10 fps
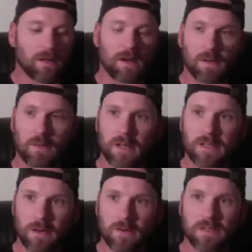100 bucks
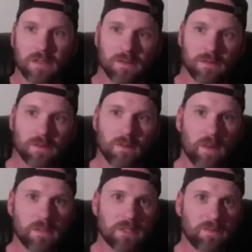goes to the
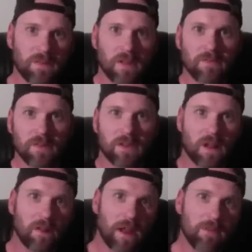membership fee, $50
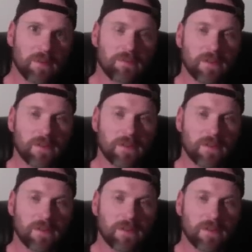admin fee,